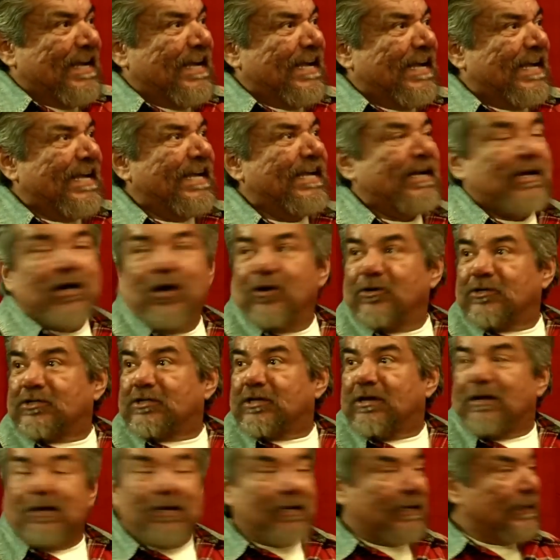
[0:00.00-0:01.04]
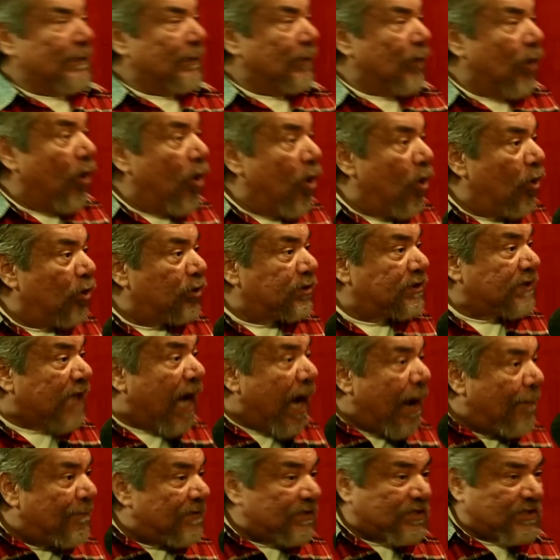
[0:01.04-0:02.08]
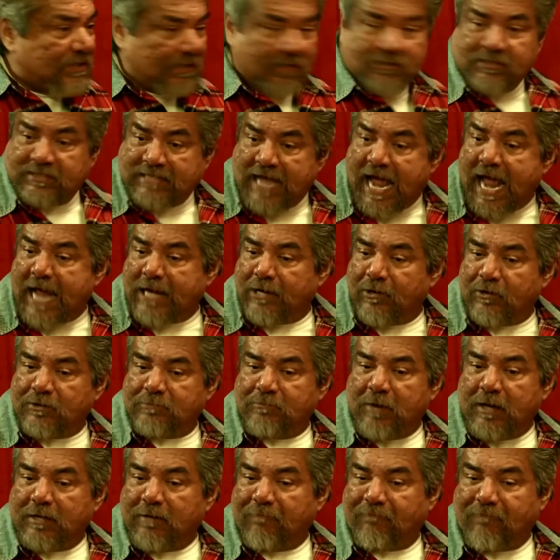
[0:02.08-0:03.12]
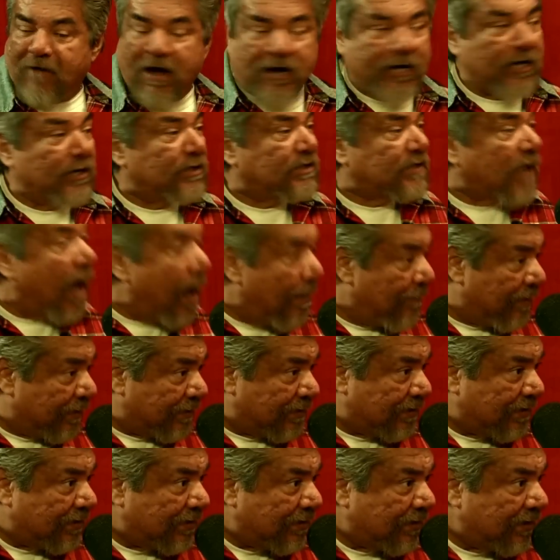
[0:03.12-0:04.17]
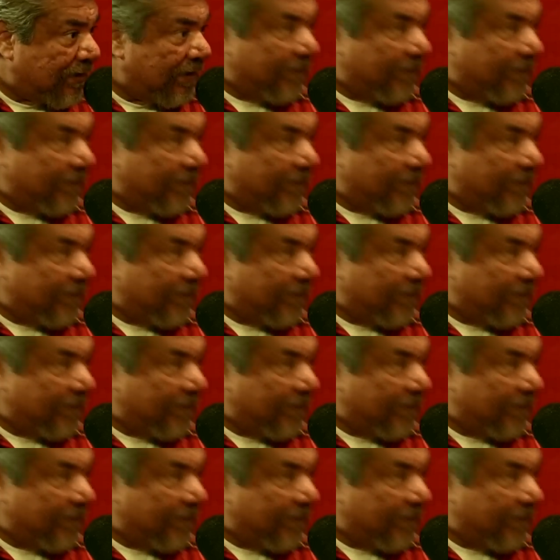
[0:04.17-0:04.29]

He goes, Lowell Thomas. Sanders, motherfucker, Thomas.